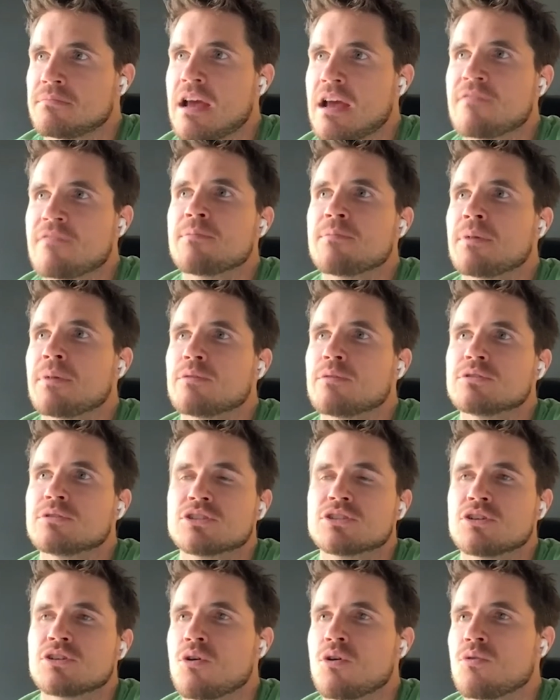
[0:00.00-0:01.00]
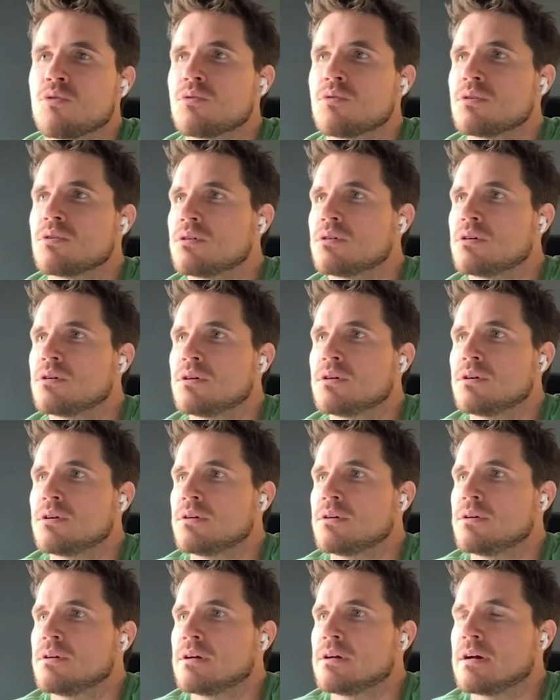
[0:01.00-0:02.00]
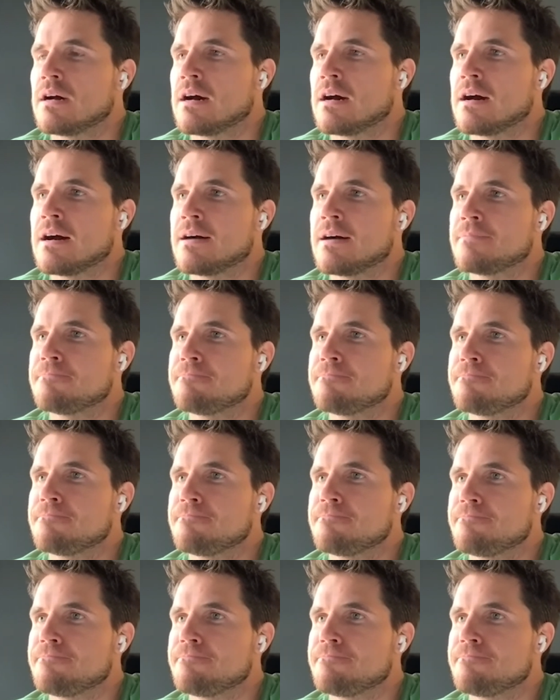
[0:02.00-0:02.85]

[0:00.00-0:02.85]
everybody was so, you